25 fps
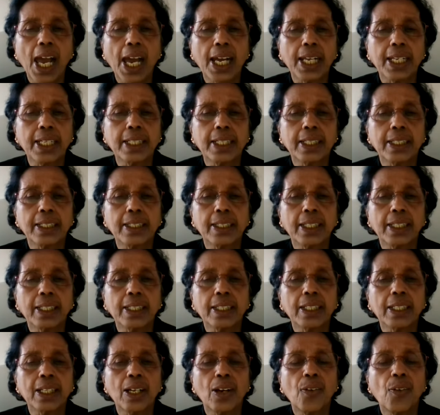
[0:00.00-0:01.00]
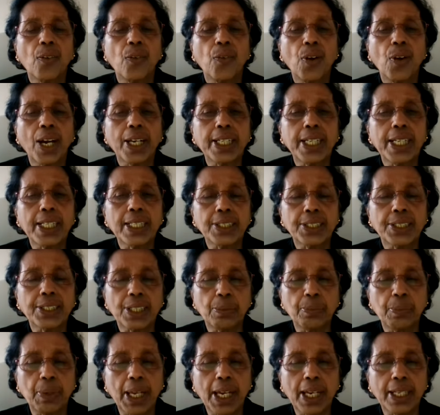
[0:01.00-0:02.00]
and the
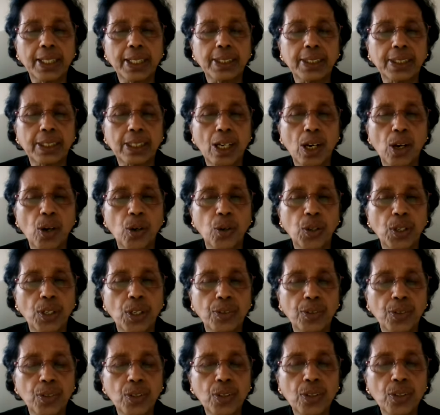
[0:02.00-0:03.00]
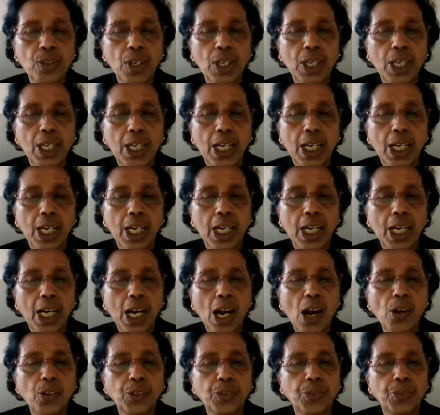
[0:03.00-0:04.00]
financial plan is how will you
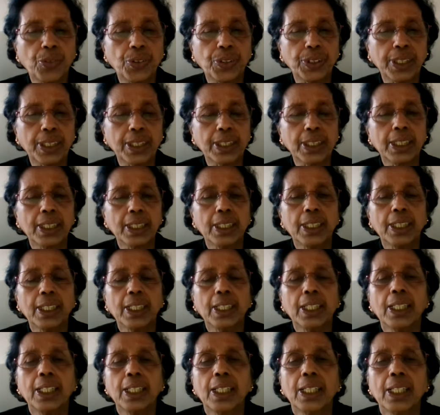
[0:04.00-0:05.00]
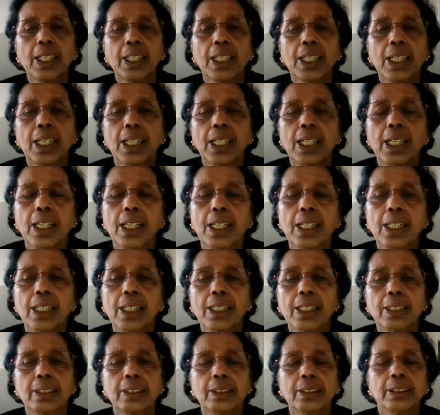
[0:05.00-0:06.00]
account for the
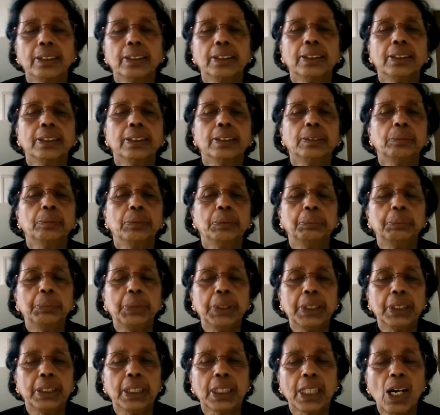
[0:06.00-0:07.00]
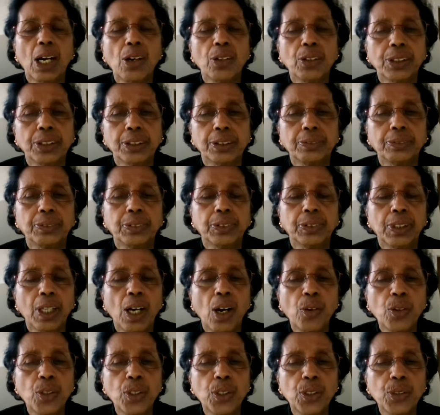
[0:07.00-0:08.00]
uh, account,
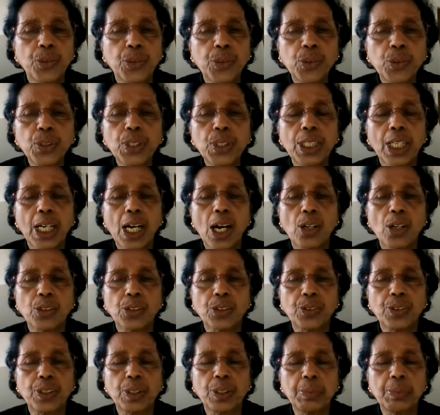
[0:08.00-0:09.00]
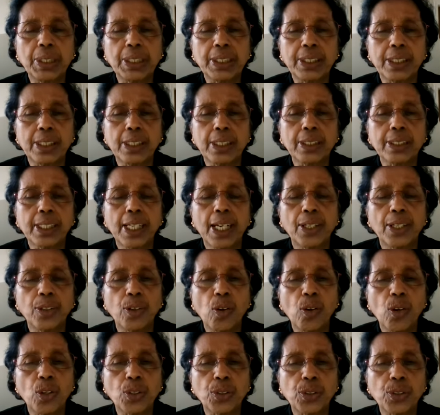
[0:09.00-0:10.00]
how will you do the accounts for the business, and
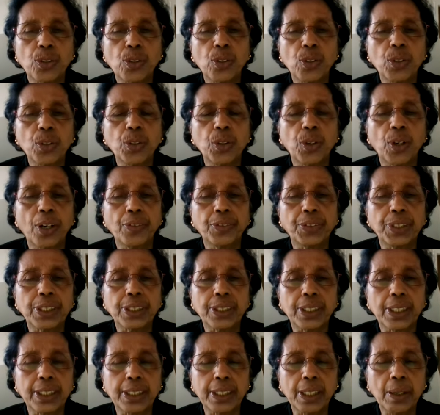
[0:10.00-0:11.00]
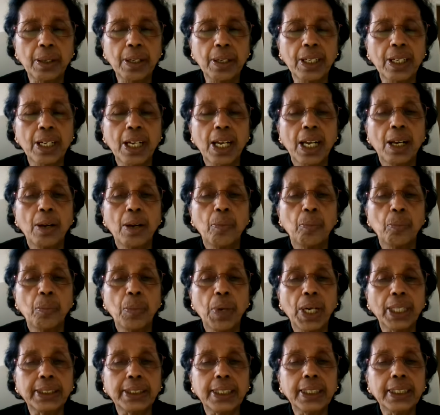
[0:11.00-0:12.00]
also you have to set a
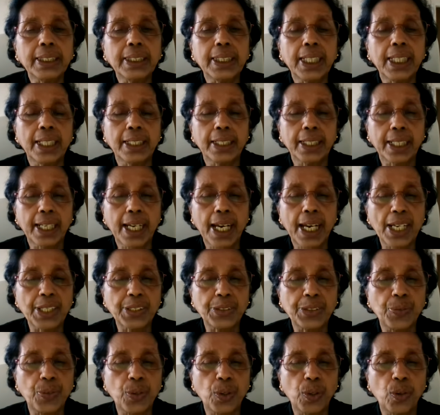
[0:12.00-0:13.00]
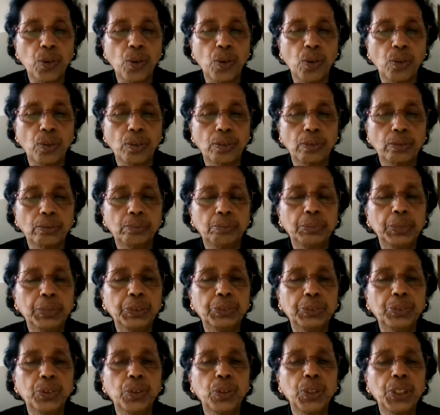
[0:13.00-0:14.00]
budget and a cash flow
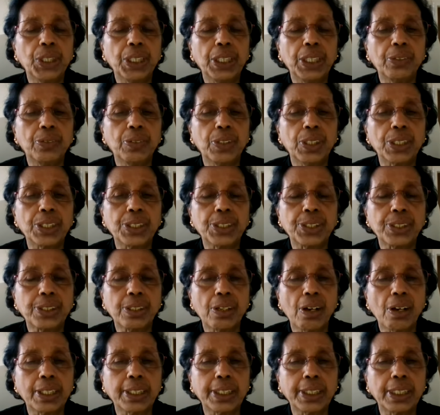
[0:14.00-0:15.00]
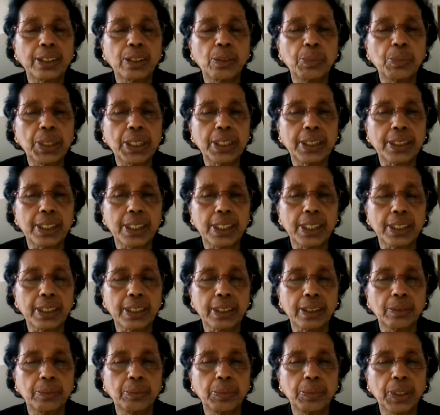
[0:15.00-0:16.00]
before even starting the
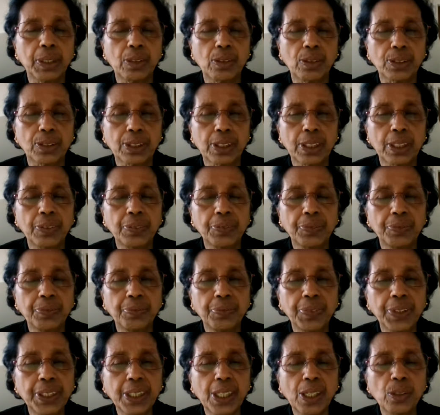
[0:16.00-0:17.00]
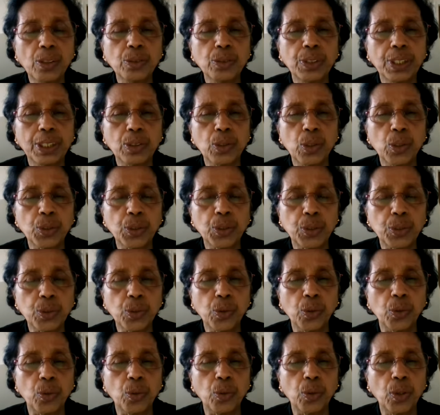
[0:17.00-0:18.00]
business, because if without those
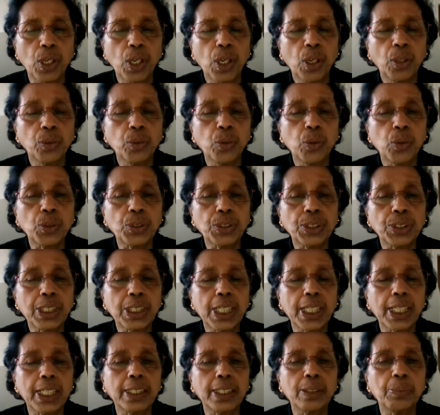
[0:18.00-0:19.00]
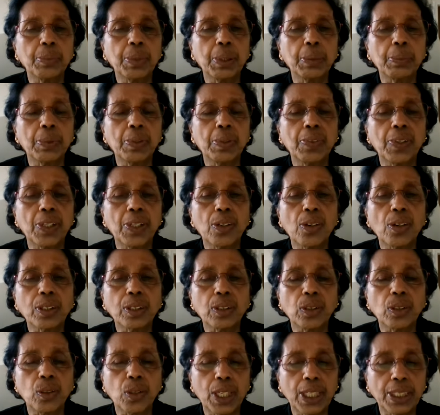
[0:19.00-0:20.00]
two, those three, the people will
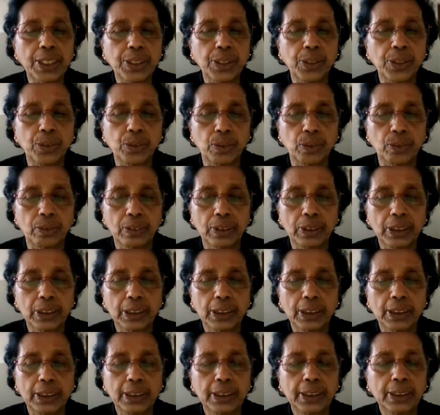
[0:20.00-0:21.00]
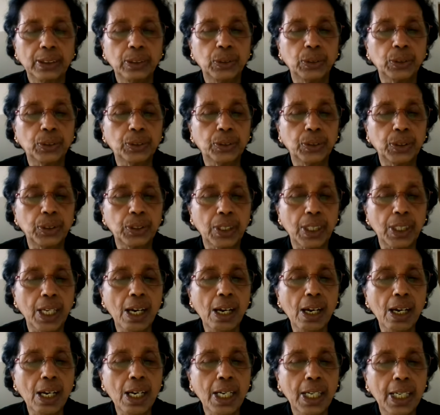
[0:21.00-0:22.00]
not look at you. Those three
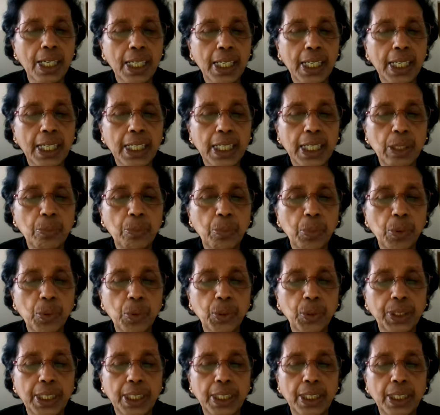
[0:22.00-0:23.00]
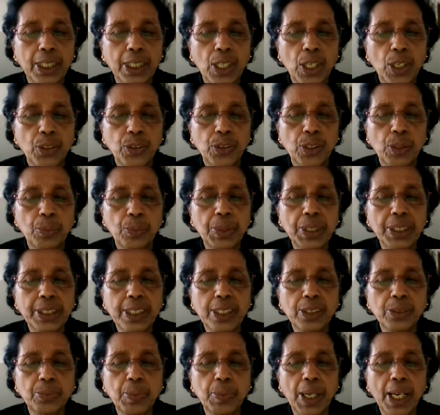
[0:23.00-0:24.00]
are important your
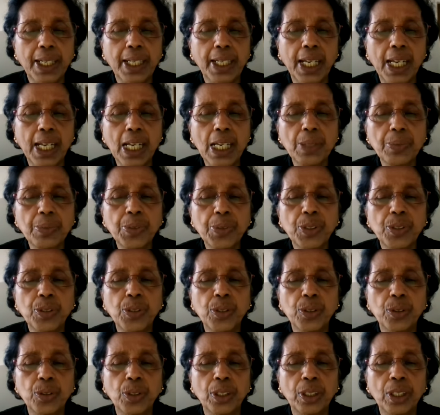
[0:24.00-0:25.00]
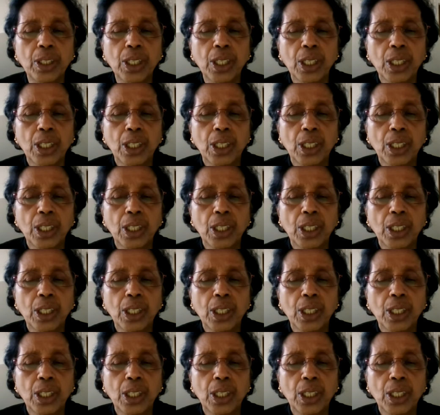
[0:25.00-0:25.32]
business plan helps you,